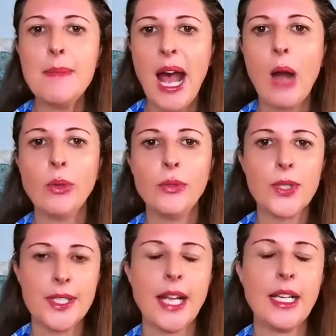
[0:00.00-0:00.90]
powerful
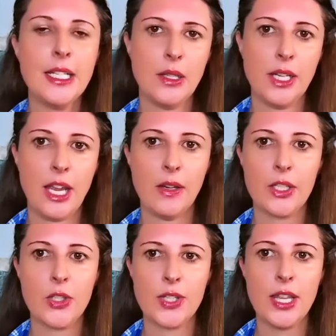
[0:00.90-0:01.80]
secondary
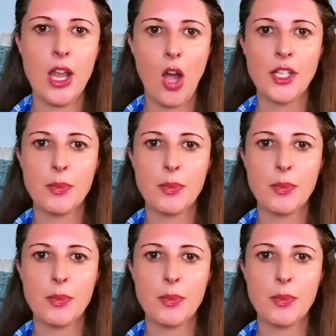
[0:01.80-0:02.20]
characters in the Oz